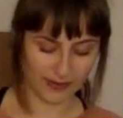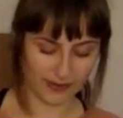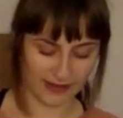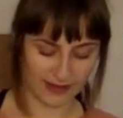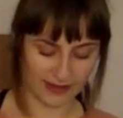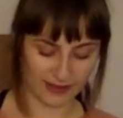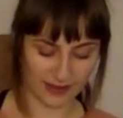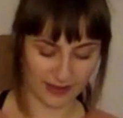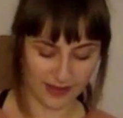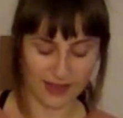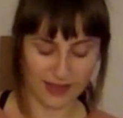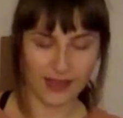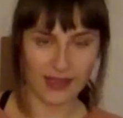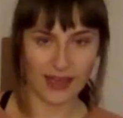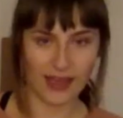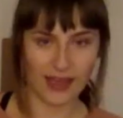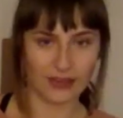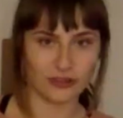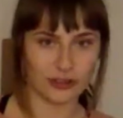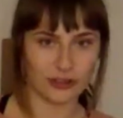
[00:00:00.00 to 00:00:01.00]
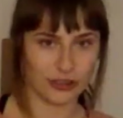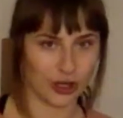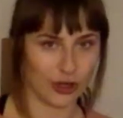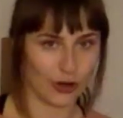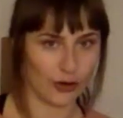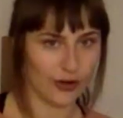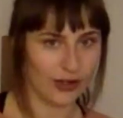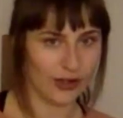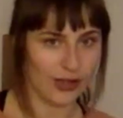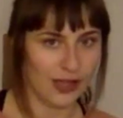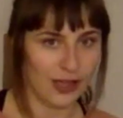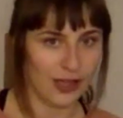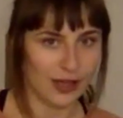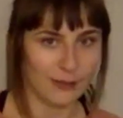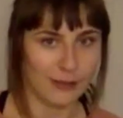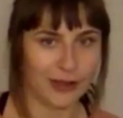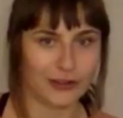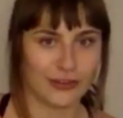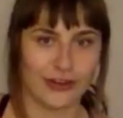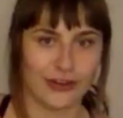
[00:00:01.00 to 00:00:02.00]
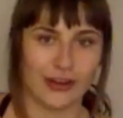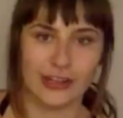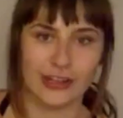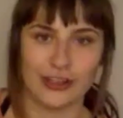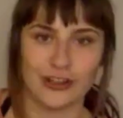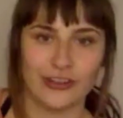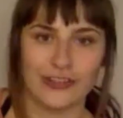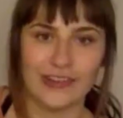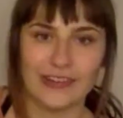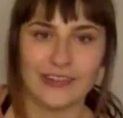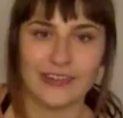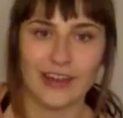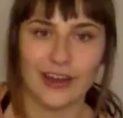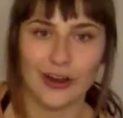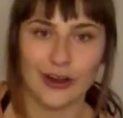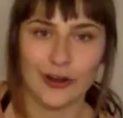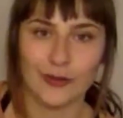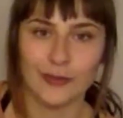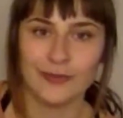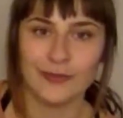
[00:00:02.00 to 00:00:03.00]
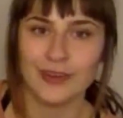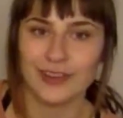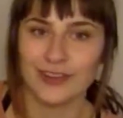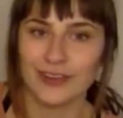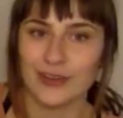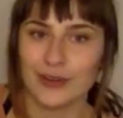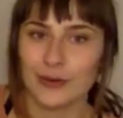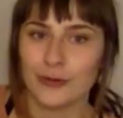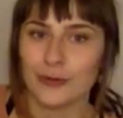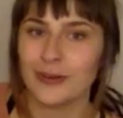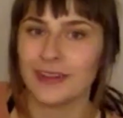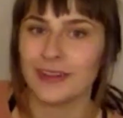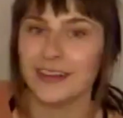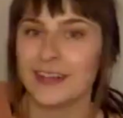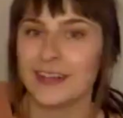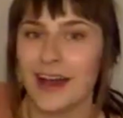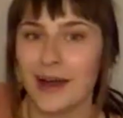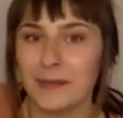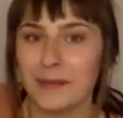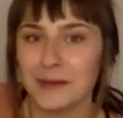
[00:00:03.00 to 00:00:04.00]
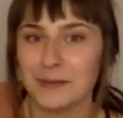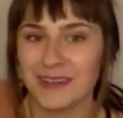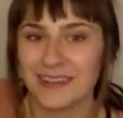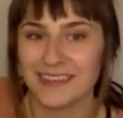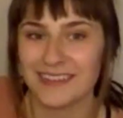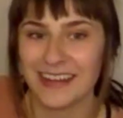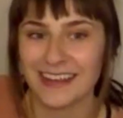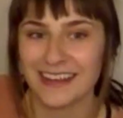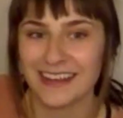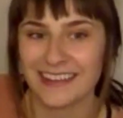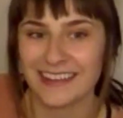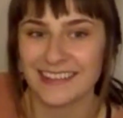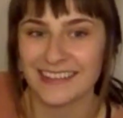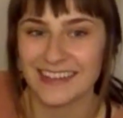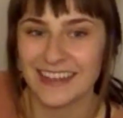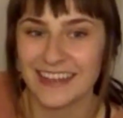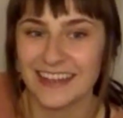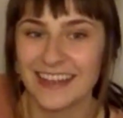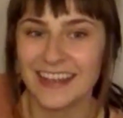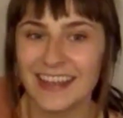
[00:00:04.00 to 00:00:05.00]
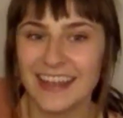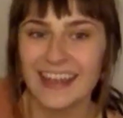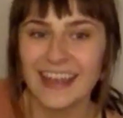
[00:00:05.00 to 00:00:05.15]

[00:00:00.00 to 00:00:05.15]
thing I should note about starting your seeds at home, this is a really common mistake I see,